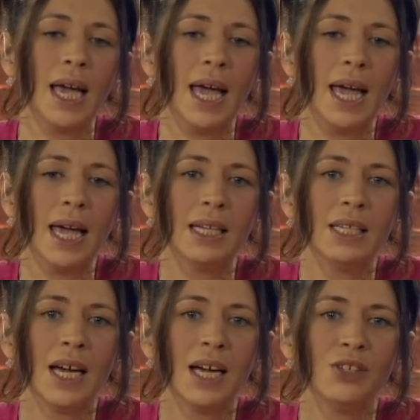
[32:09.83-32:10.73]
And
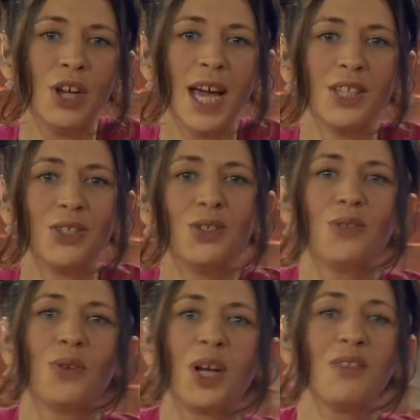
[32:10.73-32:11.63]
to ask you
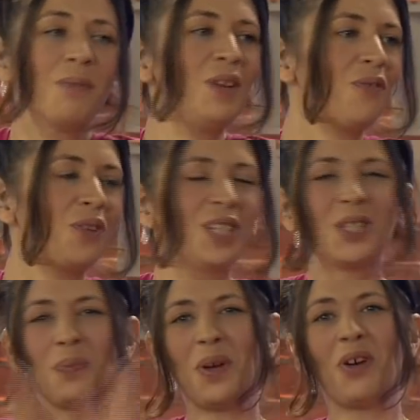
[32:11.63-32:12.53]
to forgive me for
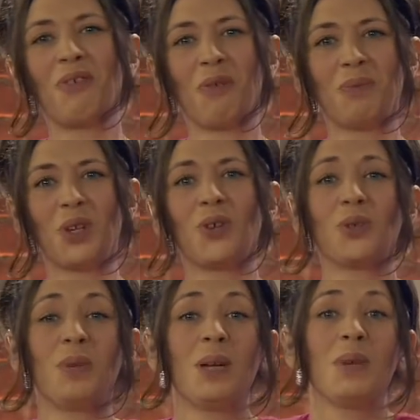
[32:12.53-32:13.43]
disappearing from
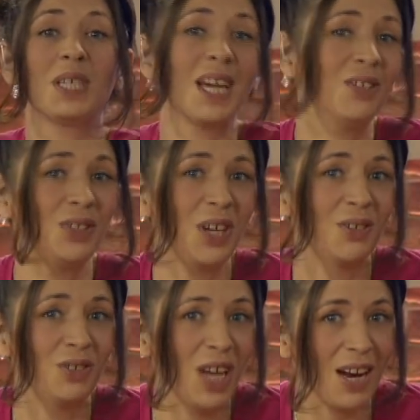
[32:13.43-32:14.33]
social media, because I used to
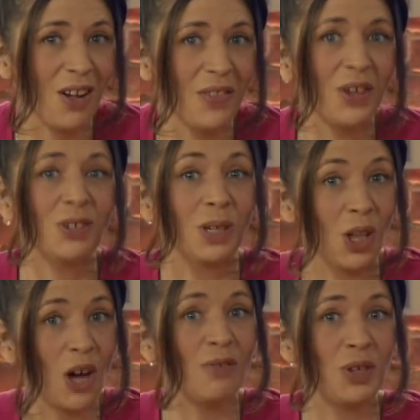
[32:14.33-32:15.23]
go chat on there to a
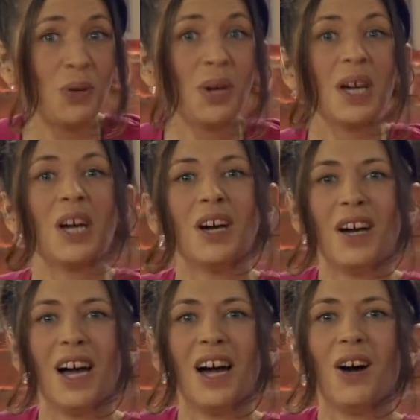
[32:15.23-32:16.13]
lot of you
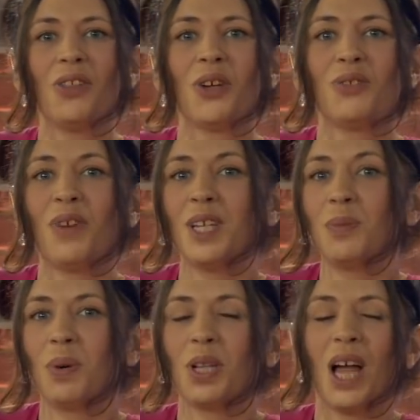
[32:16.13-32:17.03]
on those
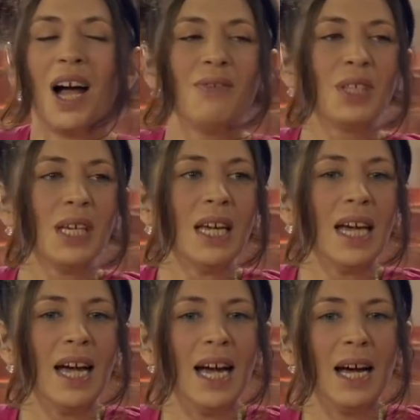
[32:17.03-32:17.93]
Facebook Lives.
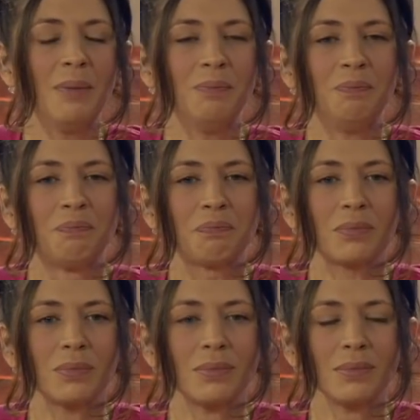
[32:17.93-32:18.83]
And
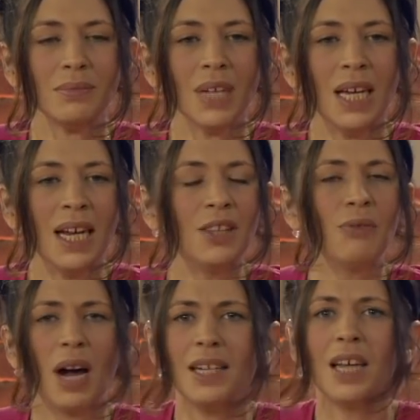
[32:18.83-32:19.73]
at the
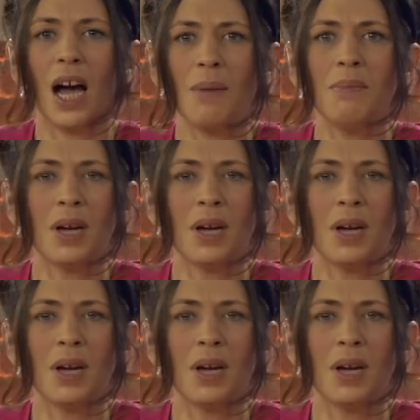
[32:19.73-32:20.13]
right time,